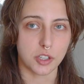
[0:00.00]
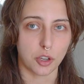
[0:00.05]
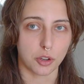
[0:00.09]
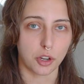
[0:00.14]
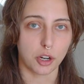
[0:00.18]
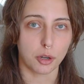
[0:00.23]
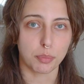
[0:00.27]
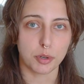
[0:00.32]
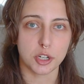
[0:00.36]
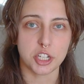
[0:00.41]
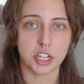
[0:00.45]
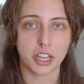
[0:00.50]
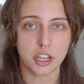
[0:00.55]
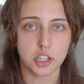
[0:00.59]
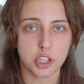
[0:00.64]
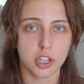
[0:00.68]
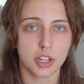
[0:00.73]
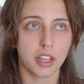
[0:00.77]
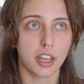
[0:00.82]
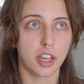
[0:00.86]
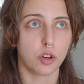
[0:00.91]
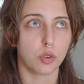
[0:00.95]
So your
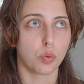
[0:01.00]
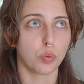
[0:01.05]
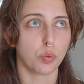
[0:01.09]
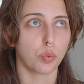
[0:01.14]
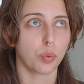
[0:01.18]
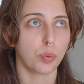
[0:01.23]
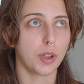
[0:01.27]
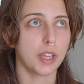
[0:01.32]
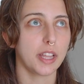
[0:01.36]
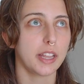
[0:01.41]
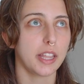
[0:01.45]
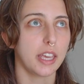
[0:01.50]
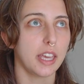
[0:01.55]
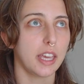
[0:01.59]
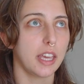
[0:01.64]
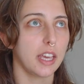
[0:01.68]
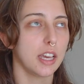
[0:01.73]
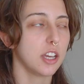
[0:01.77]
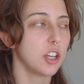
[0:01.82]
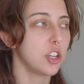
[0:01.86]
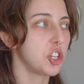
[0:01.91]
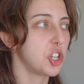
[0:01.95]
projection can
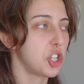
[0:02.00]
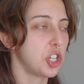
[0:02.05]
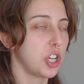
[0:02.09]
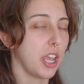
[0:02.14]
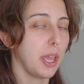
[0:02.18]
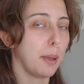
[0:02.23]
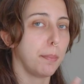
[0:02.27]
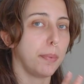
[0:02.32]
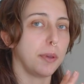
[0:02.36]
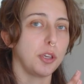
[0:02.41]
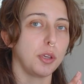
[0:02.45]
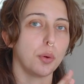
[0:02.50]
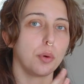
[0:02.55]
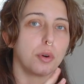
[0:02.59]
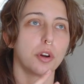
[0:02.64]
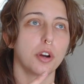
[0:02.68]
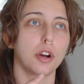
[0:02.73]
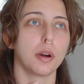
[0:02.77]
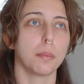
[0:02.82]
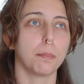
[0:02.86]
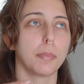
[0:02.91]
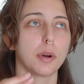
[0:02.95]
really shape
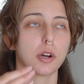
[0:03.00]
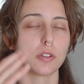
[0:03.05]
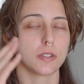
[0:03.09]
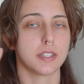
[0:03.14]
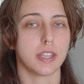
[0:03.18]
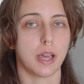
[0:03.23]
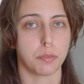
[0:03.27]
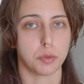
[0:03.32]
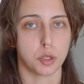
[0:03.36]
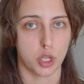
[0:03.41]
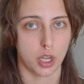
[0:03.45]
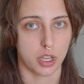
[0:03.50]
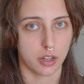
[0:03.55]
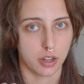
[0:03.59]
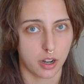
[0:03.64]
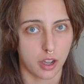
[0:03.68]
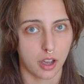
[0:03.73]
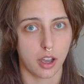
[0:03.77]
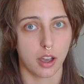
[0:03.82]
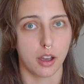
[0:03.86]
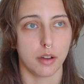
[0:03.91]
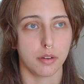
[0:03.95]
your
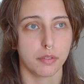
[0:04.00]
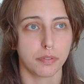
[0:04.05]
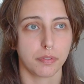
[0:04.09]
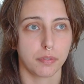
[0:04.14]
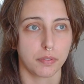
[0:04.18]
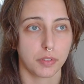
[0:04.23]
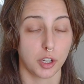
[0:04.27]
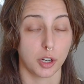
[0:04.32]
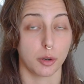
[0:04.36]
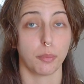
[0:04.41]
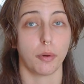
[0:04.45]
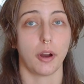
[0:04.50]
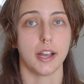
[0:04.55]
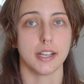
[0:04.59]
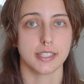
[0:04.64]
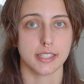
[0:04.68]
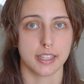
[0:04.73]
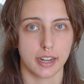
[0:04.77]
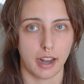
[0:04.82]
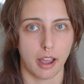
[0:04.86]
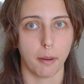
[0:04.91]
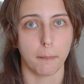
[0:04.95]
perception of your
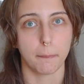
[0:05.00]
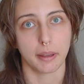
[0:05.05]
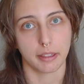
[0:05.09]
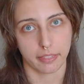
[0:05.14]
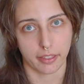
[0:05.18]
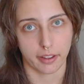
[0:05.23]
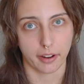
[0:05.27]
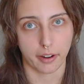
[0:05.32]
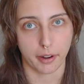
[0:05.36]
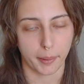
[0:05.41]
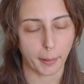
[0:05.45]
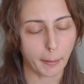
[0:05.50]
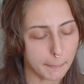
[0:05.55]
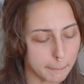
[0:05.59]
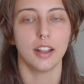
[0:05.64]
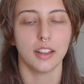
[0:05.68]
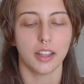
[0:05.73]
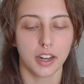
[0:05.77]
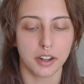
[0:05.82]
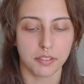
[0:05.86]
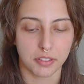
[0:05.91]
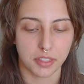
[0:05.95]
breasts and how big they are.
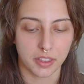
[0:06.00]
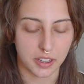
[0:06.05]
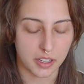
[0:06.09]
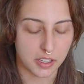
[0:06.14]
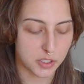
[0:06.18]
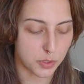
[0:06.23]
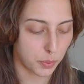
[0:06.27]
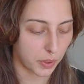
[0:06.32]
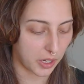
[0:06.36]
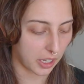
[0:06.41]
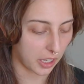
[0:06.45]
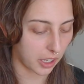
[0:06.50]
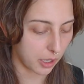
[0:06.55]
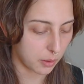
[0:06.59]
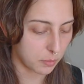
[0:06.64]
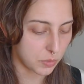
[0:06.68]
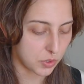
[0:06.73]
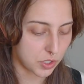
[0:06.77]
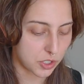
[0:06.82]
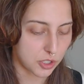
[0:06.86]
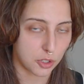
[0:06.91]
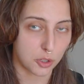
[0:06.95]
A lot of things when it
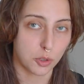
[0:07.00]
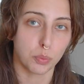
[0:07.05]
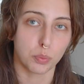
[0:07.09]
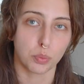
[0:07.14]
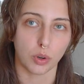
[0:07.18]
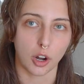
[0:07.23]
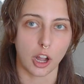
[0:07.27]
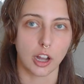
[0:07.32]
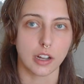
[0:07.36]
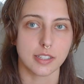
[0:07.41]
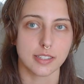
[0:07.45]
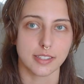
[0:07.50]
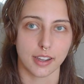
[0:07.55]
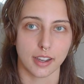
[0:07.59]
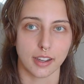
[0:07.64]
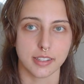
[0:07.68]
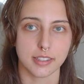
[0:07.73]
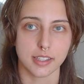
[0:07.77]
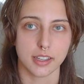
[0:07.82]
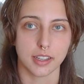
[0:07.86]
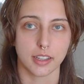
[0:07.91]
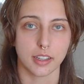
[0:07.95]
comes to bra
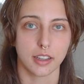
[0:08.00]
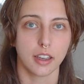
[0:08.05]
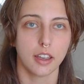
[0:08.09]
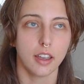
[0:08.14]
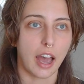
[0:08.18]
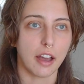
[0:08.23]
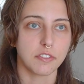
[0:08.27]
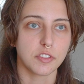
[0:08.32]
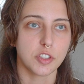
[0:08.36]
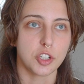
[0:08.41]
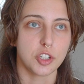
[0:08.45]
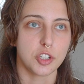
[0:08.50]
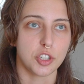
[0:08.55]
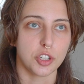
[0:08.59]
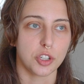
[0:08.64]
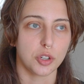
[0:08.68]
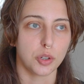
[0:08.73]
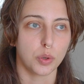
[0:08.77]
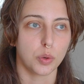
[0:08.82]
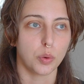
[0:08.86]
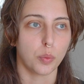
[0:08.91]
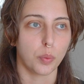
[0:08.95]
sizing have to
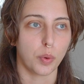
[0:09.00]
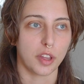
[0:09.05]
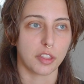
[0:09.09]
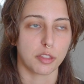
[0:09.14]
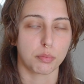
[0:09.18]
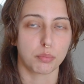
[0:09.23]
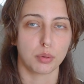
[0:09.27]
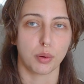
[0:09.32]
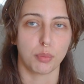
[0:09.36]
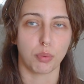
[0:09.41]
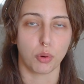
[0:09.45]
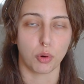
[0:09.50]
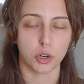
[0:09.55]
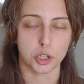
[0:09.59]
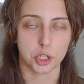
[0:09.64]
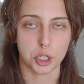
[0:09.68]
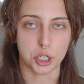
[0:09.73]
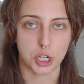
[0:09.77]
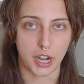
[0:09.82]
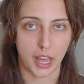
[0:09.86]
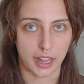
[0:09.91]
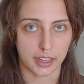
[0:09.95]
do with
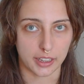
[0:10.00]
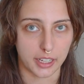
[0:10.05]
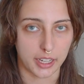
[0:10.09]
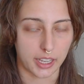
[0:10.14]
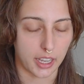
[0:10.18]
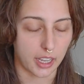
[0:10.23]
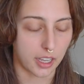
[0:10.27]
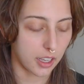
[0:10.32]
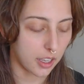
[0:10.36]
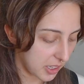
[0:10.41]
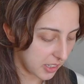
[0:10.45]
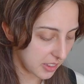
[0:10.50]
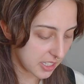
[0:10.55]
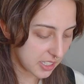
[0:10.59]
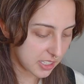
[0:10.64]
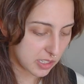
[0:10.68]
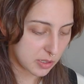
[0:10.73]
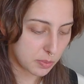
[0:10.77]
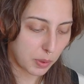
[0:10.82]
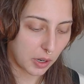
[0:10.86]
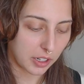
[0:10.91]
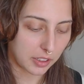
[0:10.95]
proportionality. And
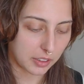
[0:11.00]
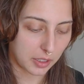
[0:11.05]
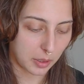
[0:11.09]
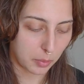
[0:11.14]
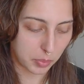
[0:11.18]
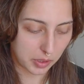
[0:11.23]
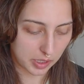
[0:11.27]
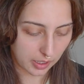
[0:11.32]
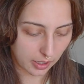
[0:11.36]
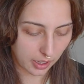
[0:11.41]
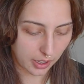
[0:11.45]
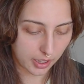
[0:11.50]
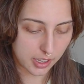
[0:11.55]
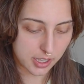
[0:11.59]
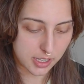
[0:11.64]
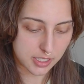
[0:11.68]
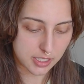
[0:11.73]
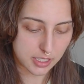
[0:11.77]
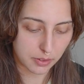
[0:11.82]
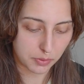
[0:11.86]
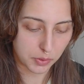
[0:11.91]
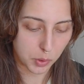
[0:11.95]
this is partly
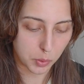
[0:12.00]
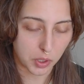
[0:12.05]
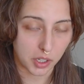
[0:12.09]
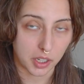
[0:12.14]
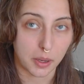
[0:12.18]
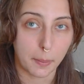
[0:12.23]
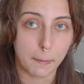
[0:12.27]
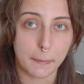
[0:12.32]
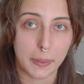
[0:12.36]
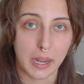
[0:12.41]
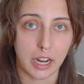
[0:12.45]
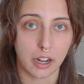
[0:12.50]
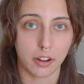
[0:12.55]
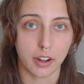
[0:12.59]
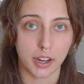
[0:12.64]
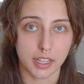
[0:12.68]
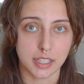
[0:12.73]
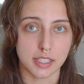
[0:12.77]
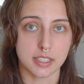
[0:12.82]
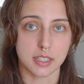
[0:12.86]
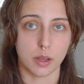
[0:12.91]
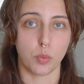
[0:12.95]
because if you are comparing
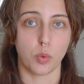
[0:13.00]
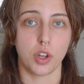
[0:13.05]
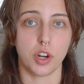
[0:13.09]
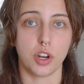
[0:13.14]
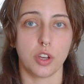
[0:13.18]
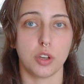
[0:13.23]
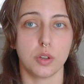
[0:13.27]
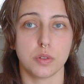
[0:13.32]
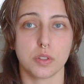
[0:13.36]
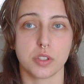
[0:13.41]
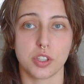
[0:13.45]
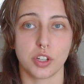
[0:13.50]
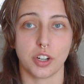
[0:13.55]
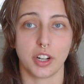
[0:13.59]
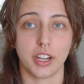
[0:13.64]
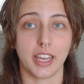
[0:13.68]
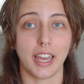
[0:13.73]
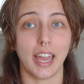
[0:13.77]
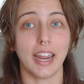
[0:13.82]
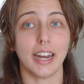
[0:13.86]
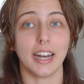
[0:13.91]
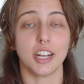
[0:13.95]
comparing someone who's
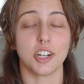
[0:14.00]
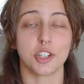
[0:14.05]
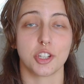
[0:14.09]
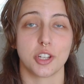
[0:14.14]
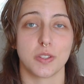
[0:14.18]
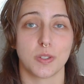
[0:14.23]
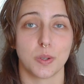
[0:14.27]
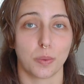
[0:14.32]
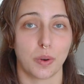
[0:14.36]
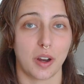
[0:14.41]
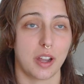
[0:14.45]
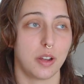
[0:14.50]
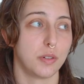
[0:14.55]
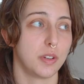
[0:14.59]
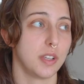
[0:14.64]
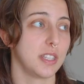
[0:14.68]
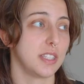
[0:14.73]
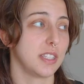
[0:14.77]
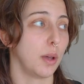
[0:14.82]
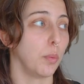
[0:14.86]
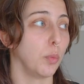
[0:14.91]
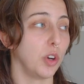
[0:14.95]
38 inches around
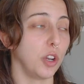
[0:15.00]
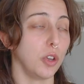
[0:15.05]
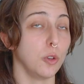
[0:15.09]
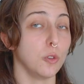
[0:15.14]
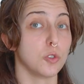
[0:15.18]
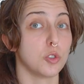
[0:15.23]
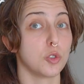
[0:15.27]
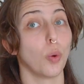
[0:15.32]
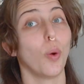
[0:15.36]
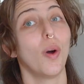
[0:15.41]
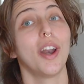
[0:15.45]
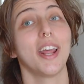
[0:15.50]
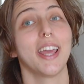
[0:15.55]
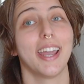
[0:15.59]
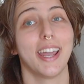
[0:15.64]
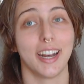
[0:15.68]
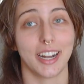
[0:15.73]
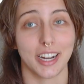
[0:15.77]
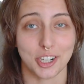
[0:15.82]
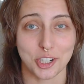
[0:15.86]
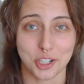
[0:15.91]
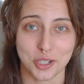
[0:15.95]
to someone who's
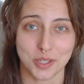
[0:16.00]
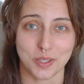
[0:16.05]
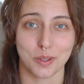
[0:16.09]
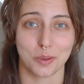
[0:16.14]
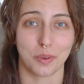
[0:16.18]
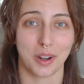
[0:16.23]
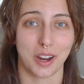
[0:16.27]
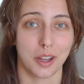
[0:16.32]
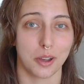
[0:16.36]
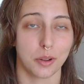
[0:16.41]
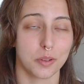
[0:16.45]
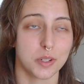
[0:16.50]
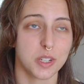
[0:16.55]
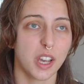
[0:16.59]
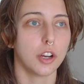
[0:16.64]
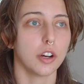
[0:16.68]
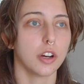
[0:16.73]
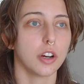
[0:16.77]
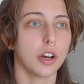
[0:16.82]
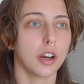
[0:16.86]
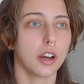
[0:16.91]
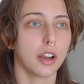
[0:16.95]
28 inches around,
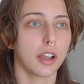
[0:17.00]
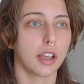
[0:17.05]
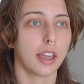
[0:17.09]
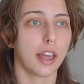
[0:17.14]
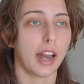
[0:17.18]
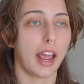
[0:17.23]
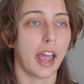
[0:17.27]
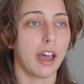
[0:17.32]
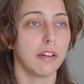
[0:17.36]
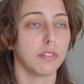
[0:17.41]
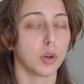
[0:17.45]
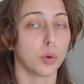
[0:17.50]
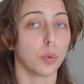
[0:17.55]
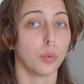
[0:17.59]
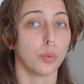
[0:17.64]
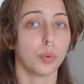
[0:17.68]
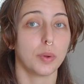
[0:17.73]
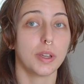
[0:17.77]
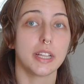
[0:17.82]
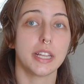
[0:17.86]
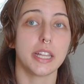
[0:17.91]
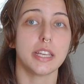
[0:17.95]
you're gonna have a
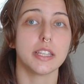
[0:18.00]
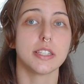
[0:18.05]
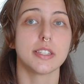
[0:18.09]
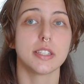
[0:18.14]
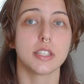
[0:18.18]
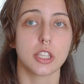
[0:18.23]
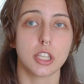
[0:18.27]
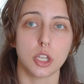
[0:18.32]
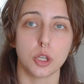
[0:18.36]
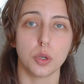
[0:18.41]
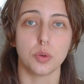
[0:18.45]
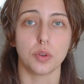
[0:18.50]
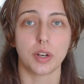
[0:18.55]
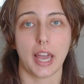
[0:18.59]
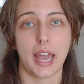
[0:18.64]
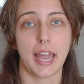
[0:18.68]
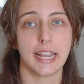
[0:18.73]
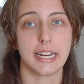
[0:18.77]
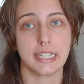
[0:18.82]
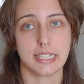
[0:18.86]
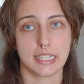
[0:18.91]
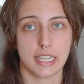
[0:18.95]
really skewed
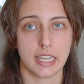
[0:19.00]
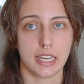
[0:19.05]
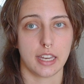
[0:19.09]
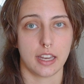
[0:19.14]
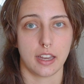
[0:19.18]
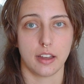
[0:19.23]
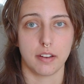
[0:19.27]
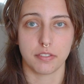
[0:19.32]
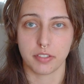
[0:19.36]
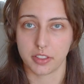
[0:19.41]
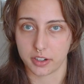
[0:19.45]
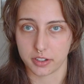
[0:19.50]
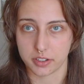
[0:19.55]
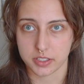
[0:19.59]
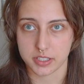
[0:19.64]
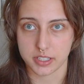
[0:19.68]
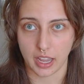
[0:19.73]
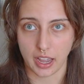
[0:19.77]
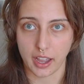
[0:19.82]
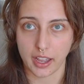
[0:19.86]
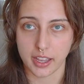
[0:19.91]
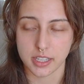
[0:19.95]
idea of their
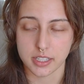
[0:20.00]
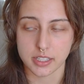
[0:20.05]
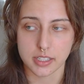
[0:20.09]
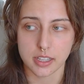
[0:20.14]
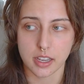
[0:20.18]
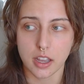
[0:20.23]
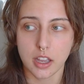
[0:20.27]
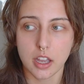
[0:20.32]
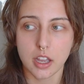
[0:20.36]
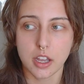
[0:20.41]
size.